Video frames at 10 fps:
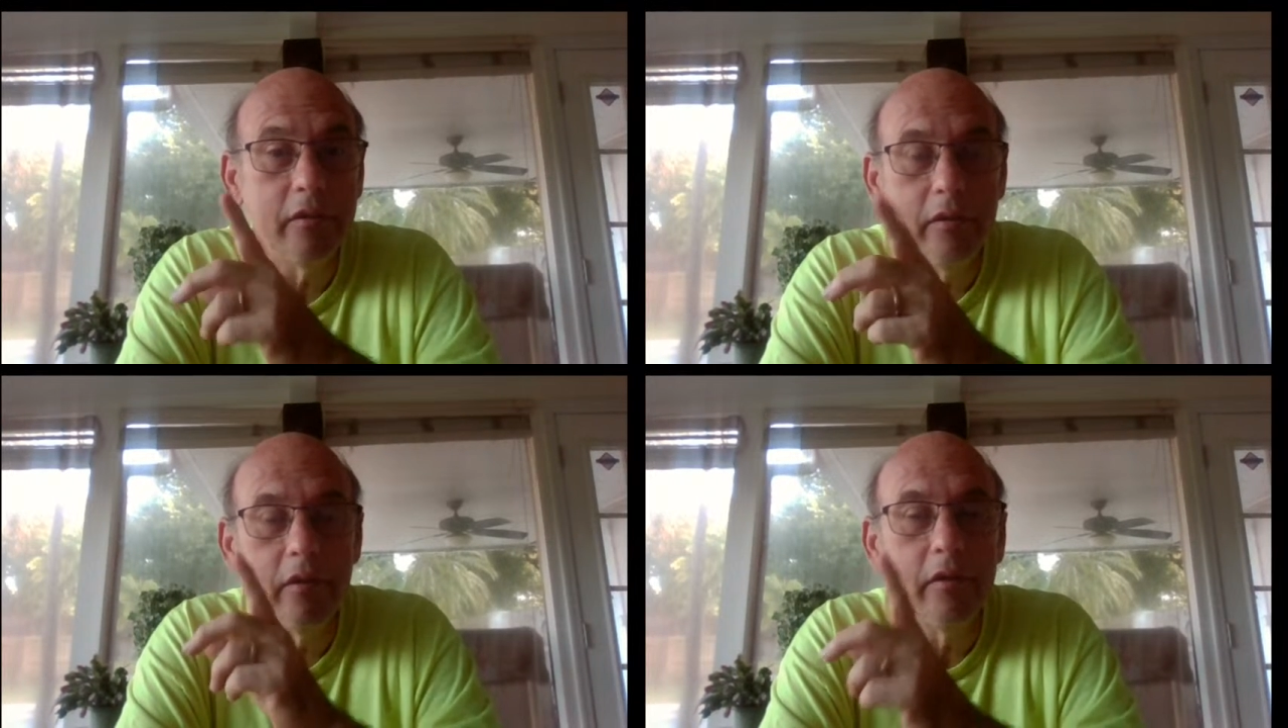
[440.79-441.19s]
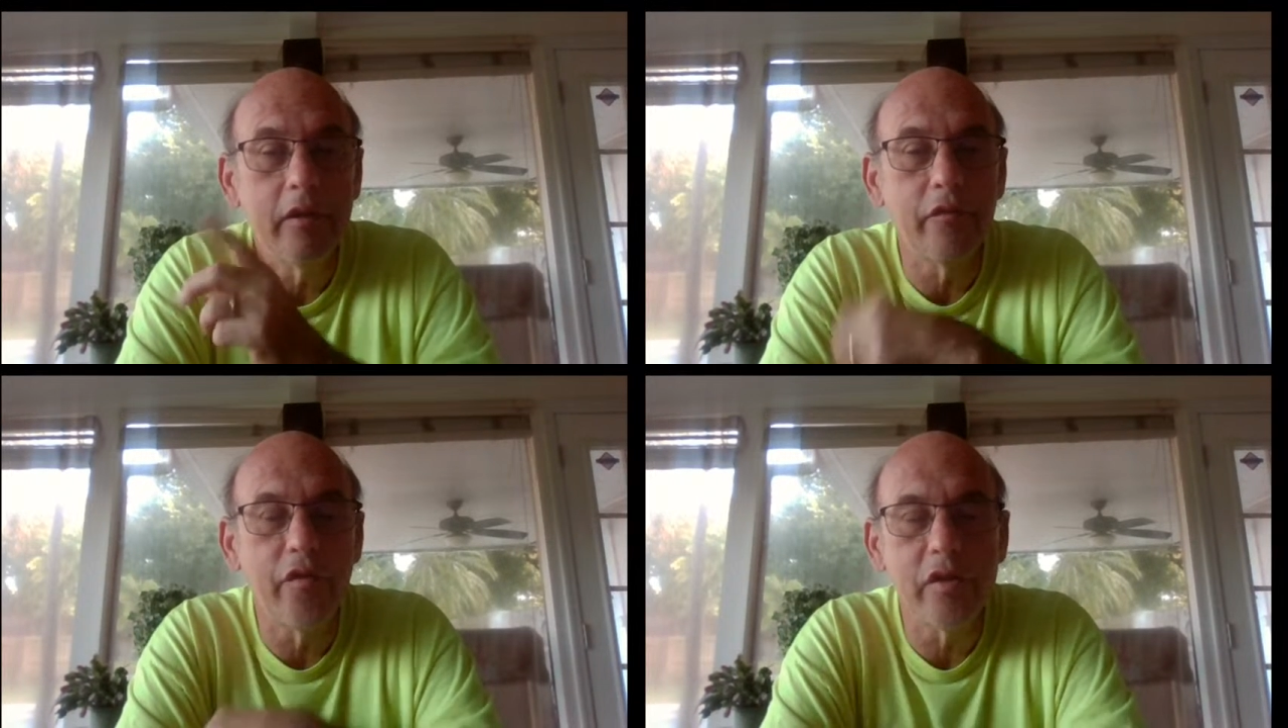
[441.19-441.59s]
and
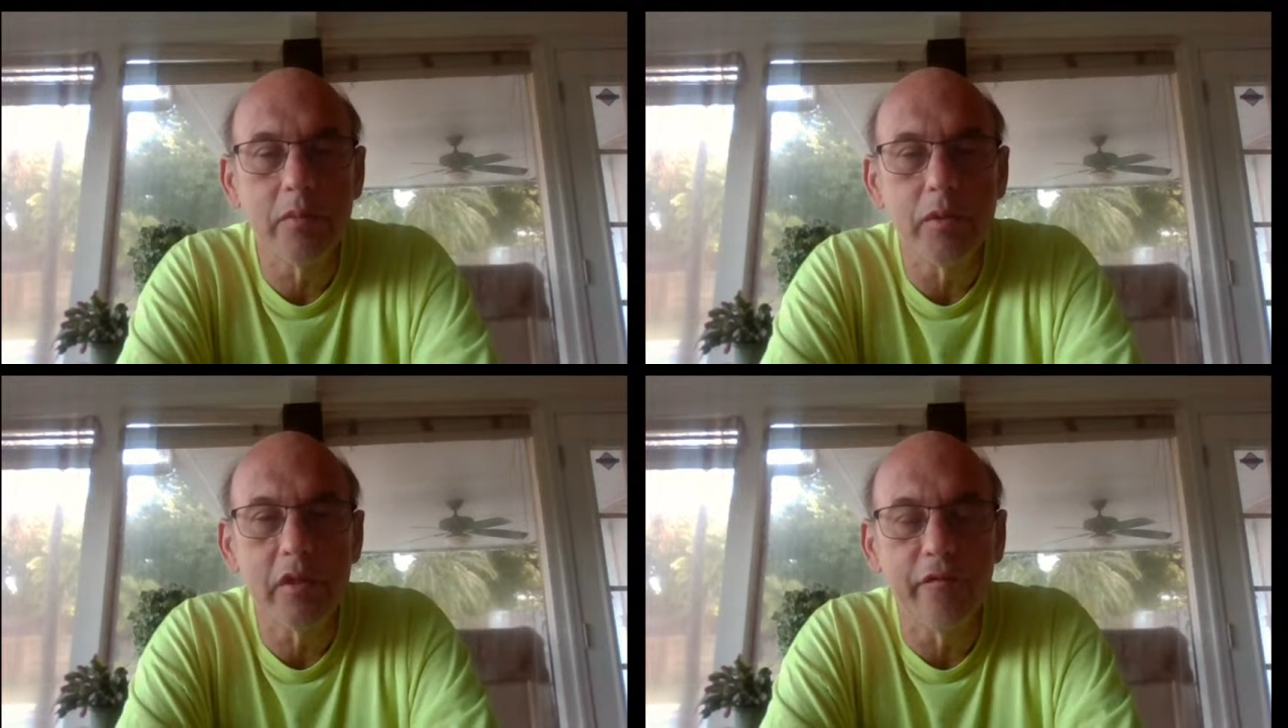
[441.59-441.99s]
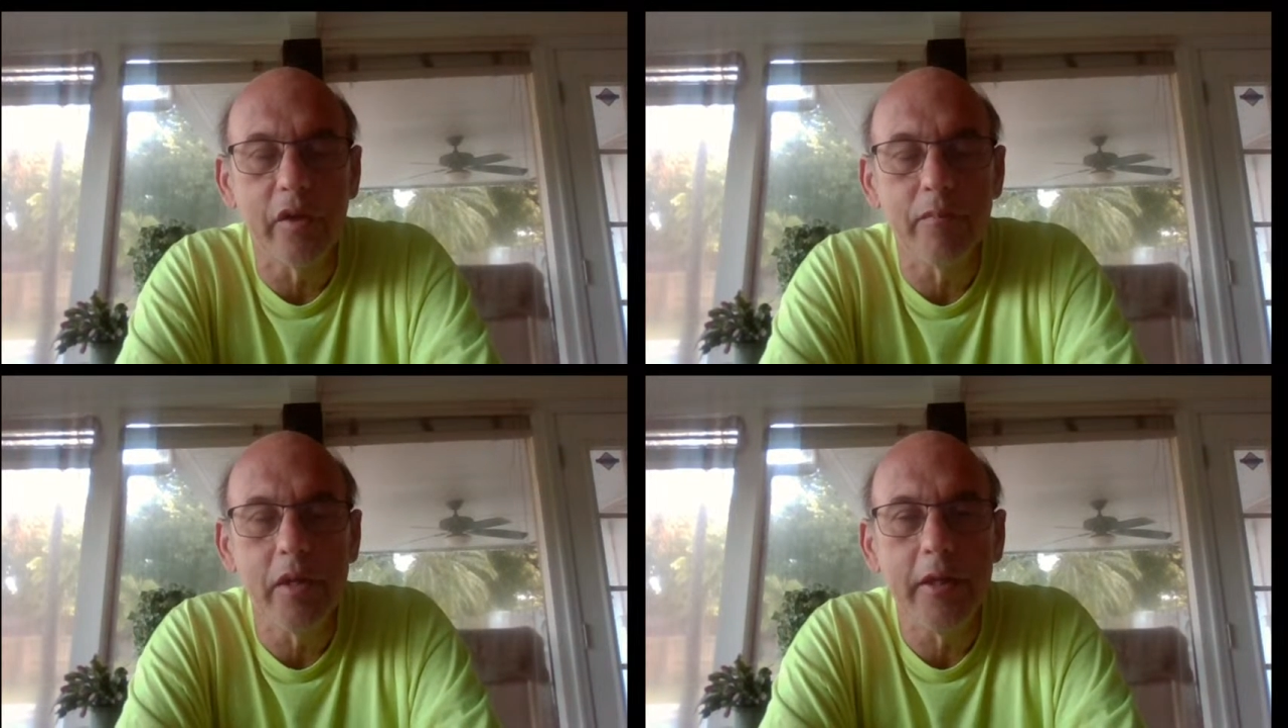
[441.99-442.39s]
it's a very
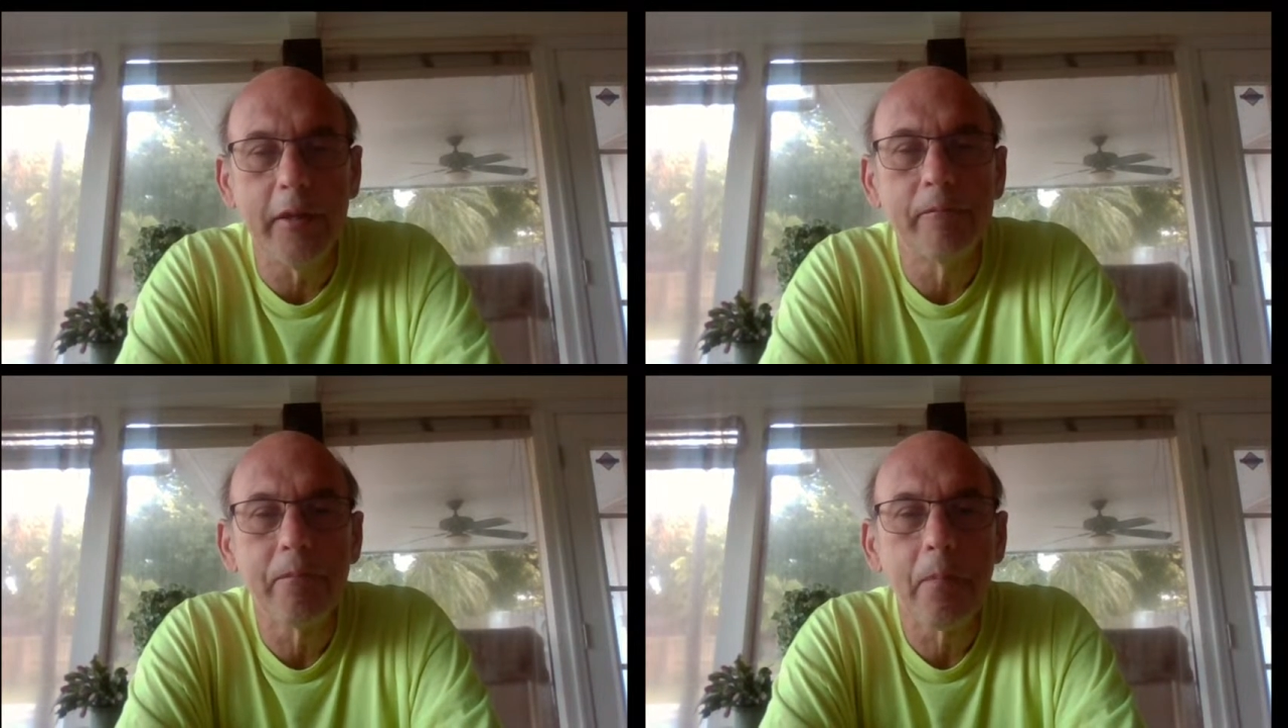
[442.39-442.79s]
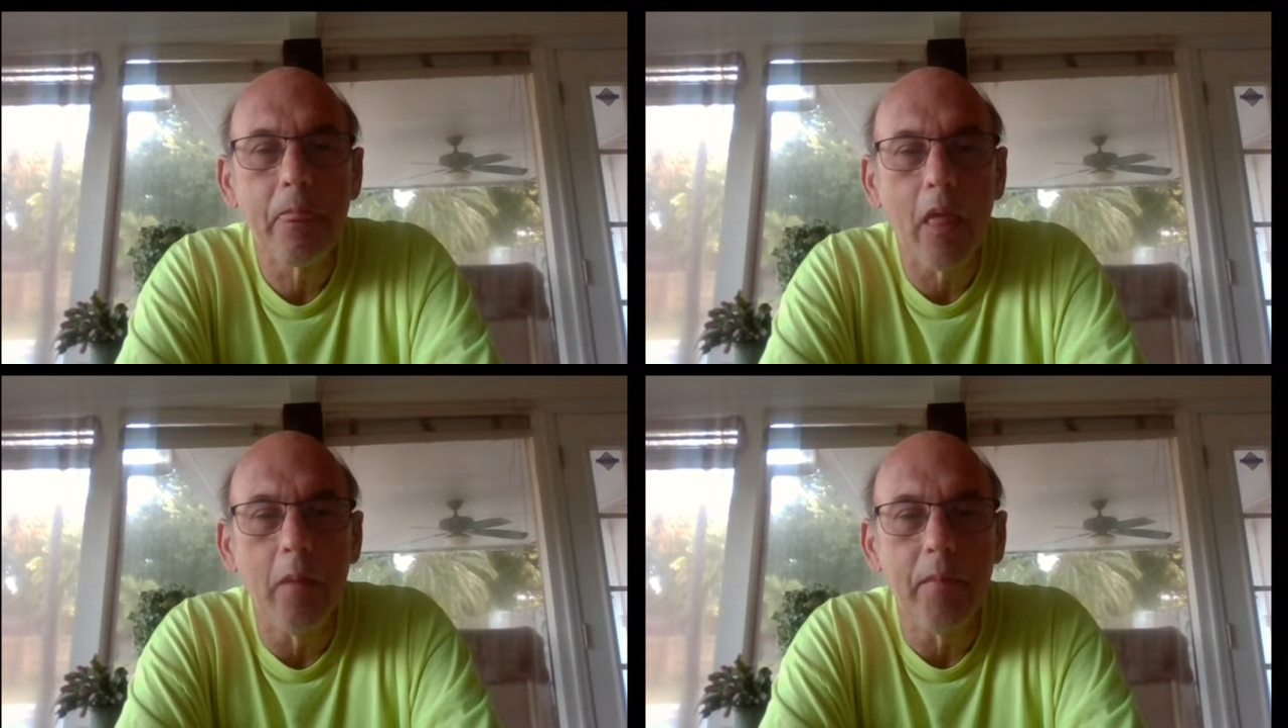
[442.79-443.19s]
specific meaning
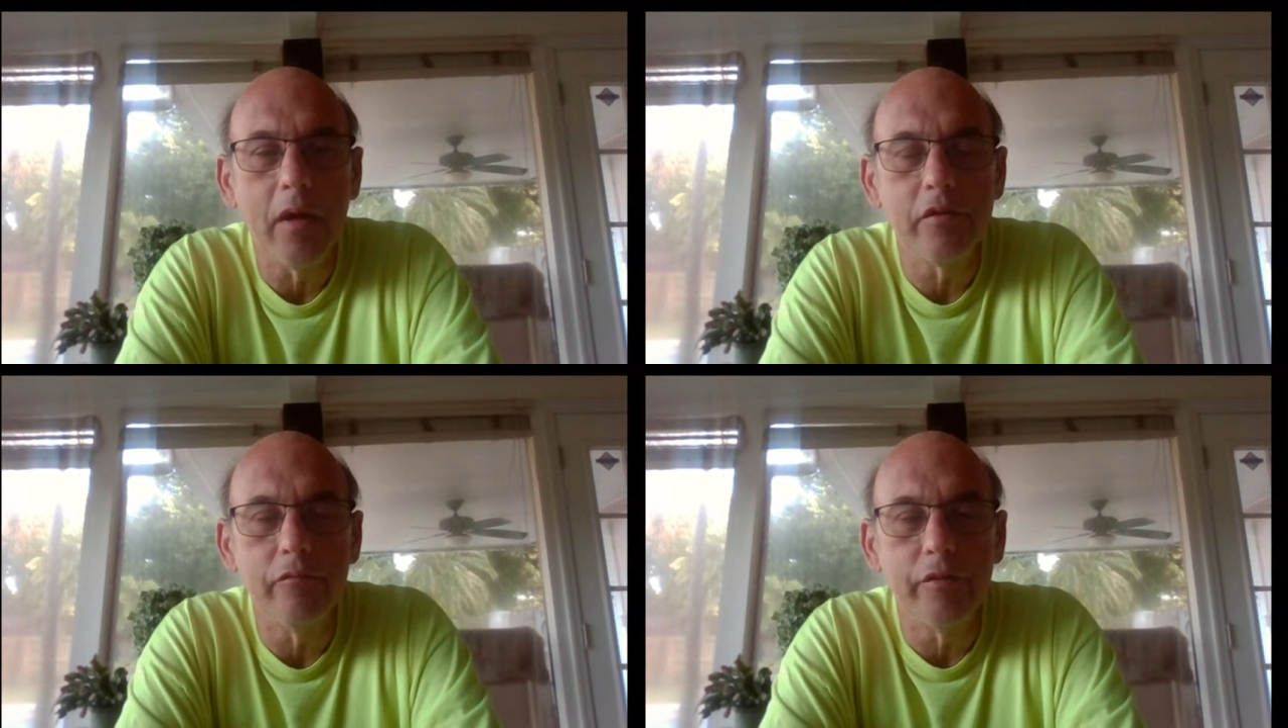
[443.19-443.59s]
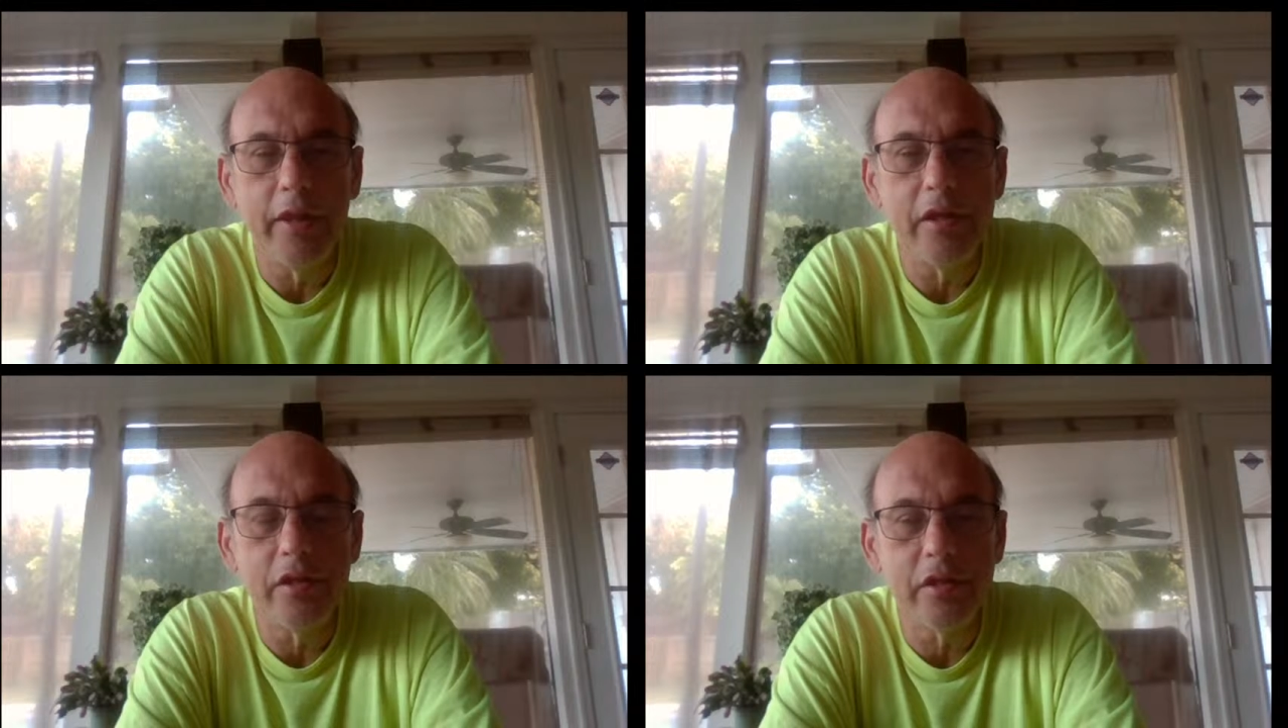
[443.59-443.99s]
about
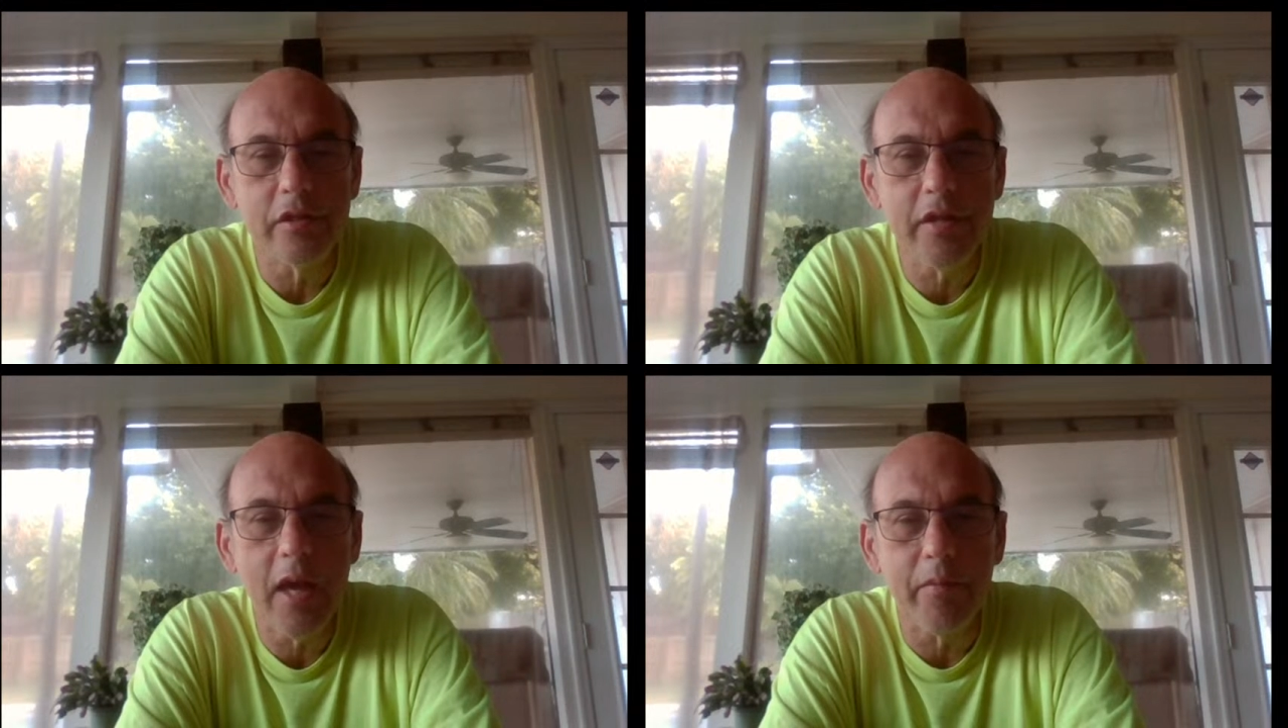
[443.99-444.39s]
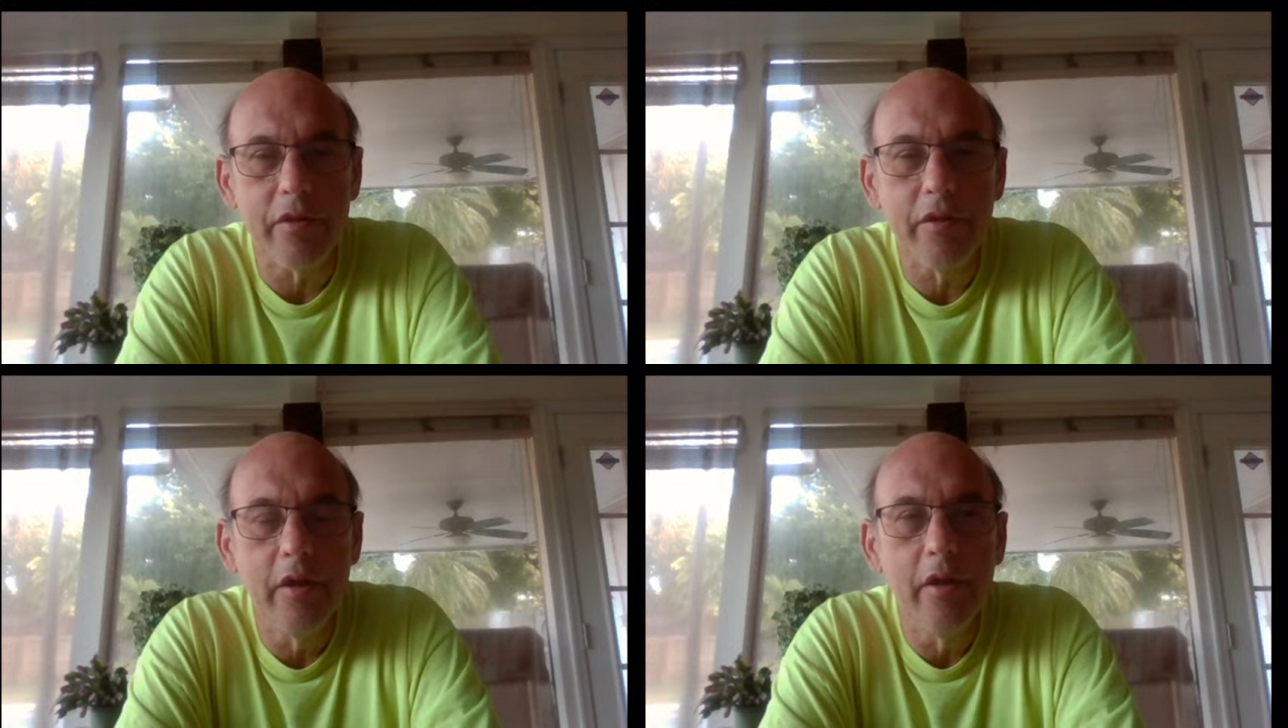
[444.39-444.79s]
related to
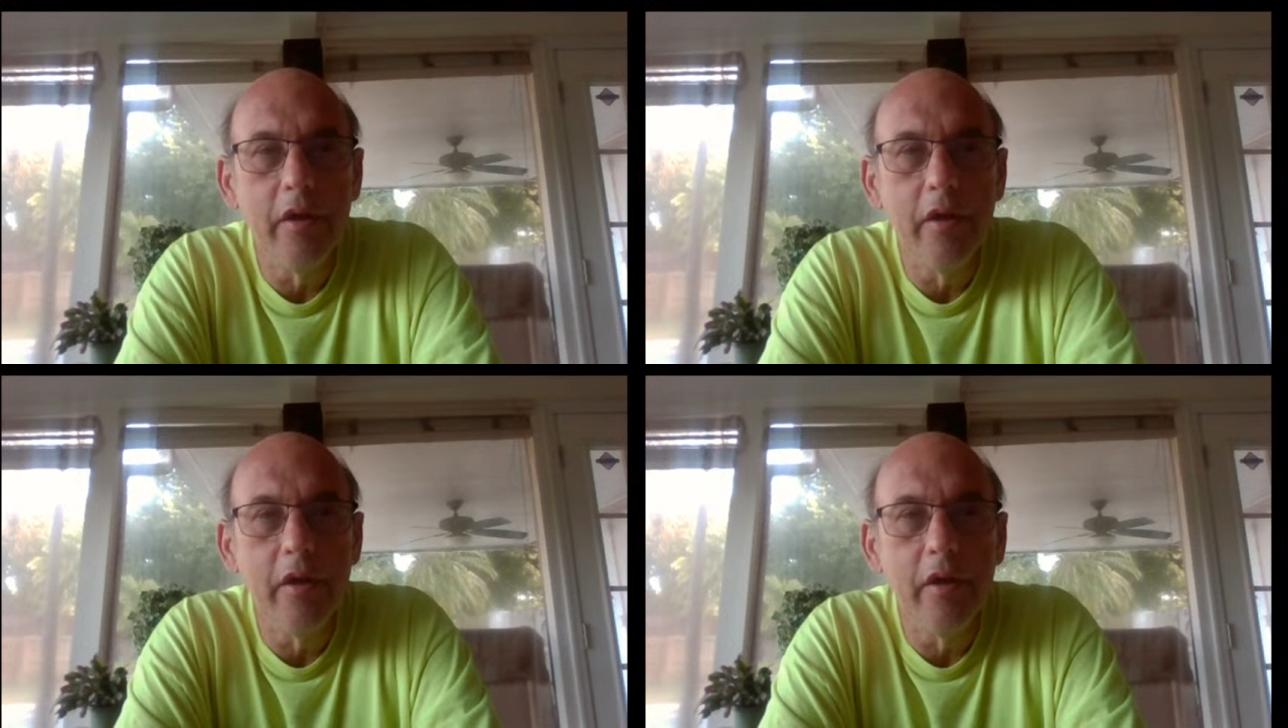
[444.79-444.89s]
Sabbath.